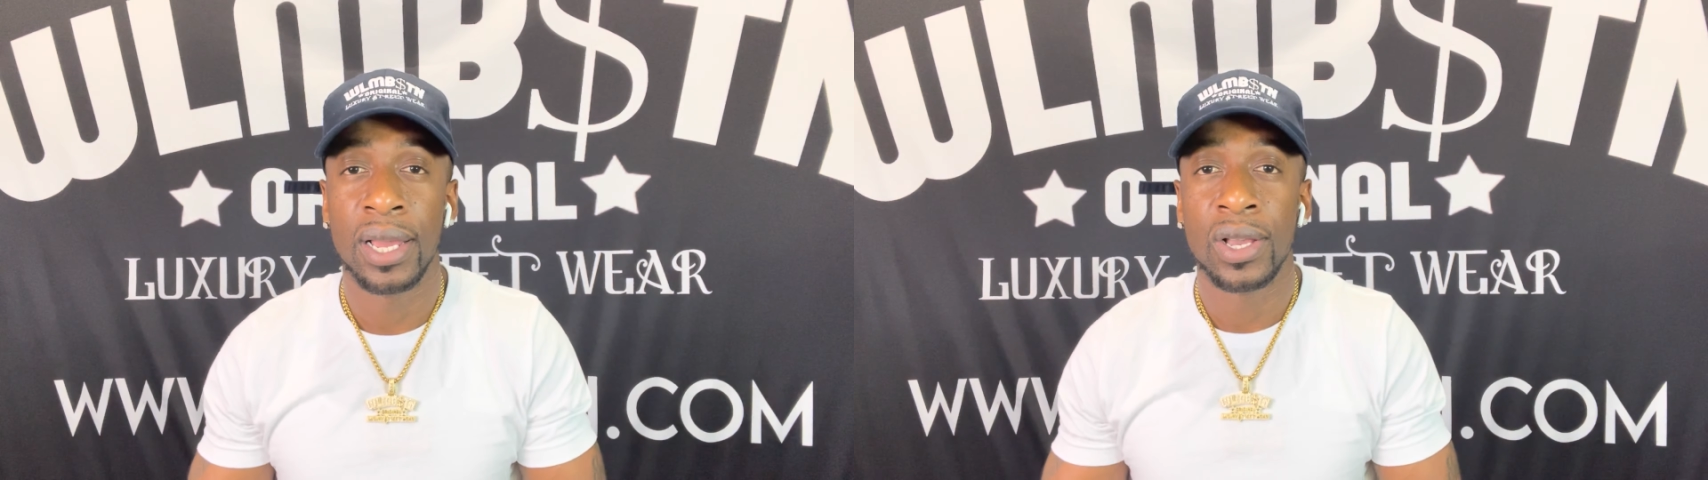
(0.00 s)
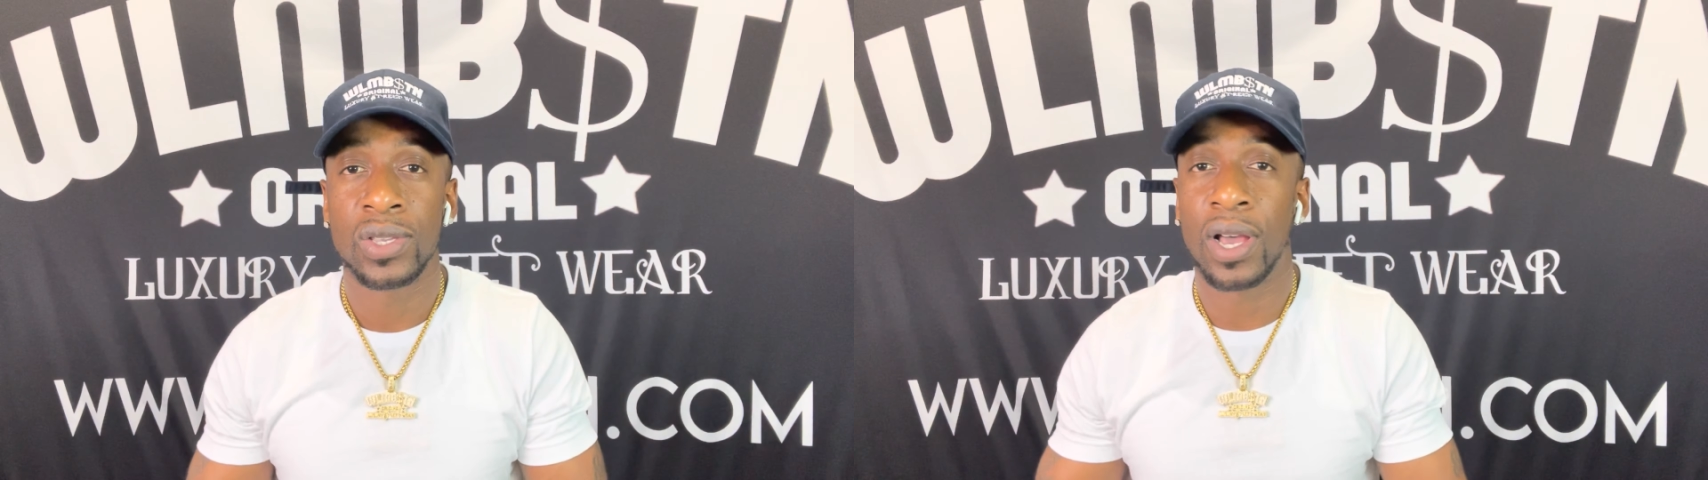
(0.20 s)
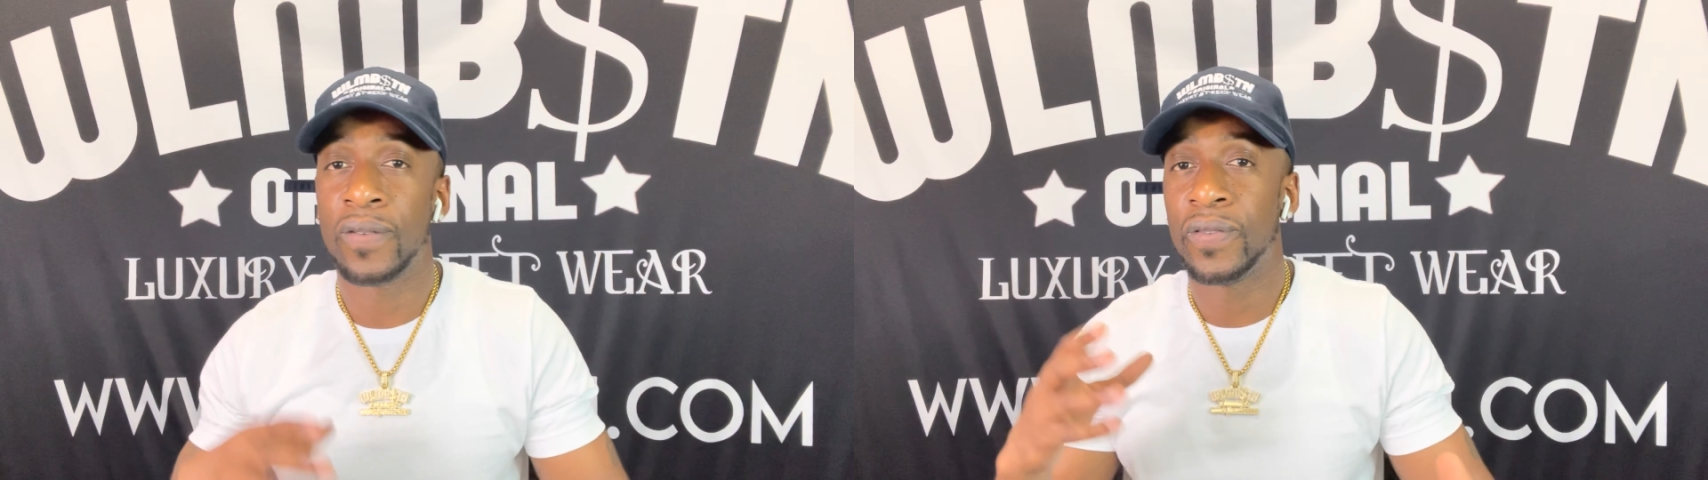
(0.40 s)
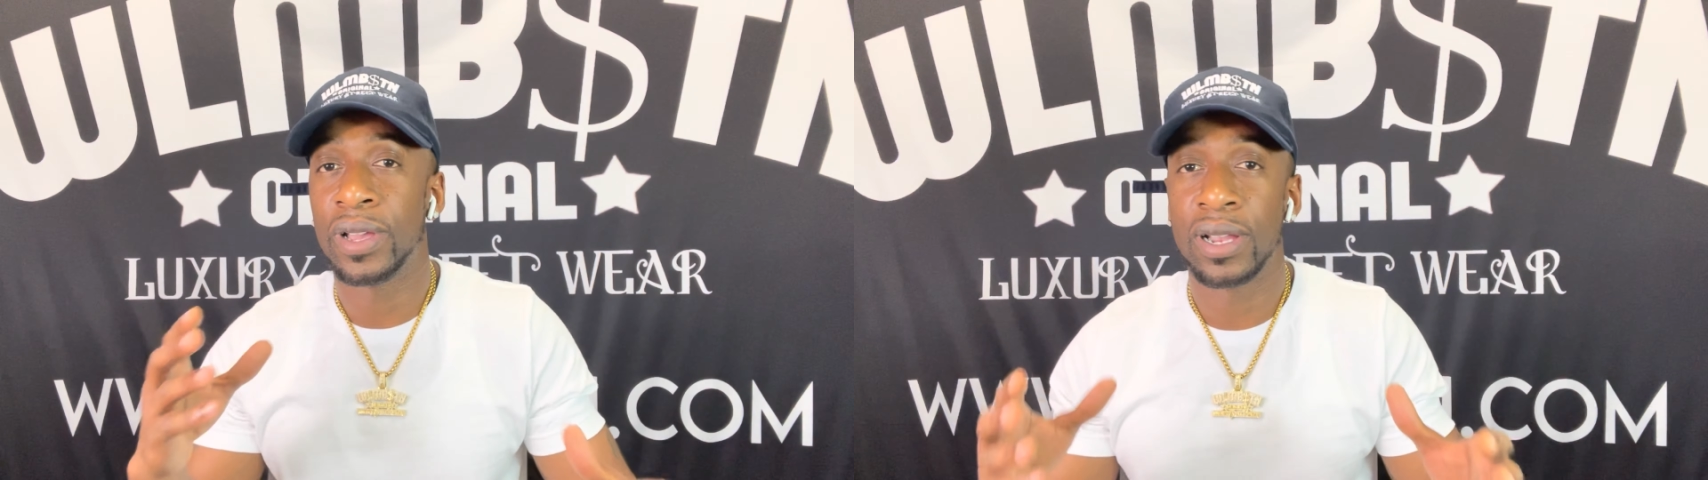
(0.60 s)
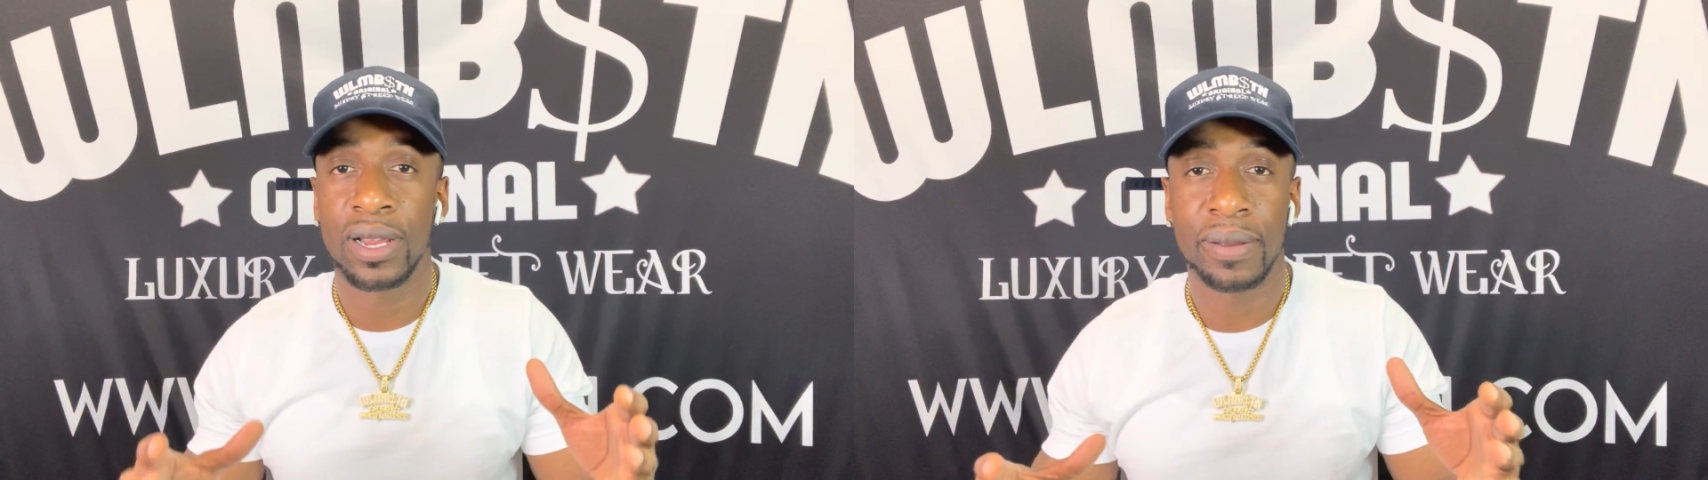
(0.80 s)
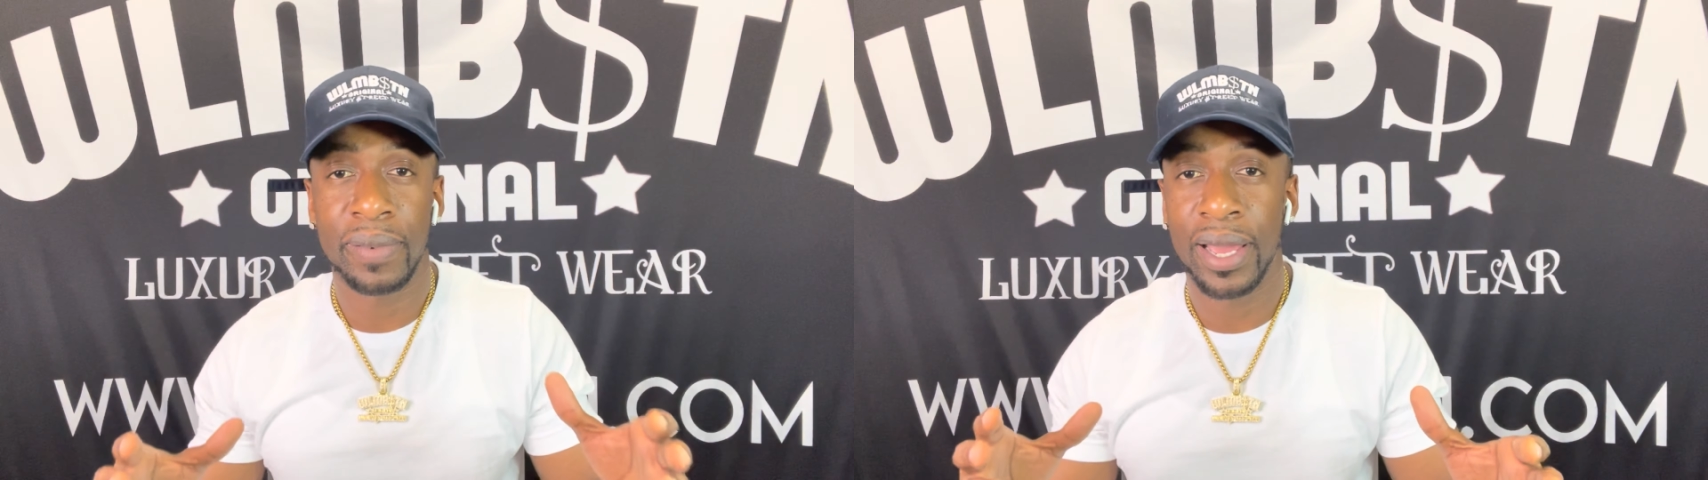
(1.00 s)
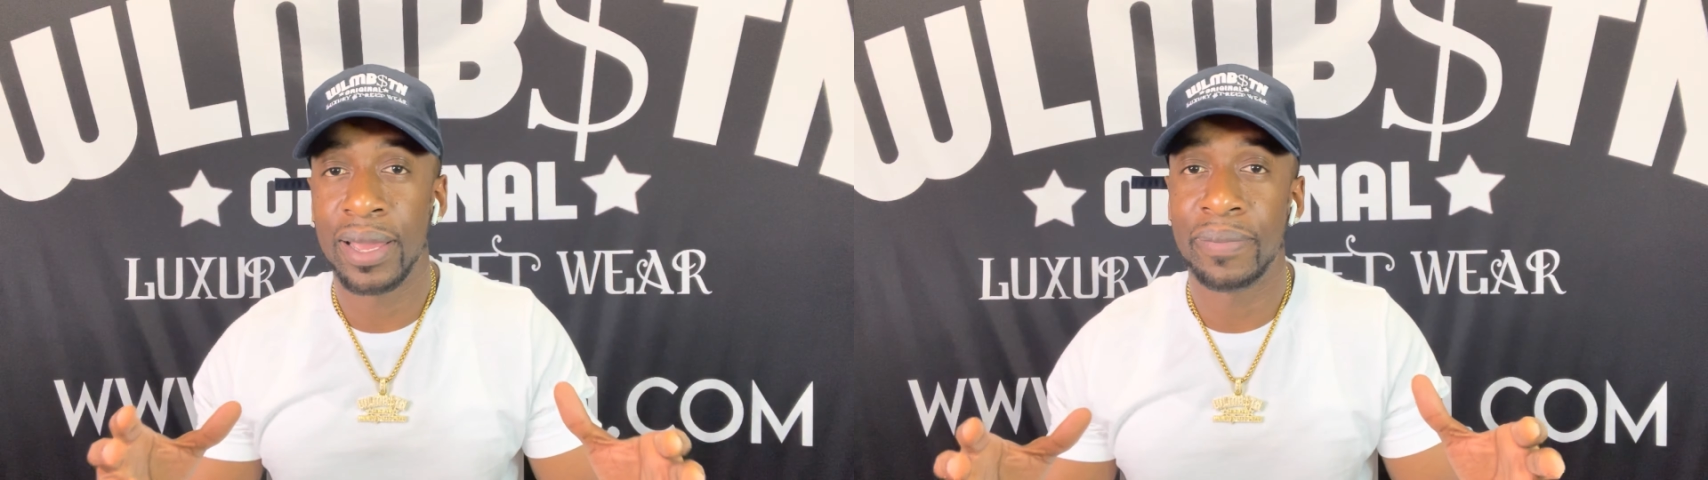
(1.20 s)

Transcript: So I figured, hey,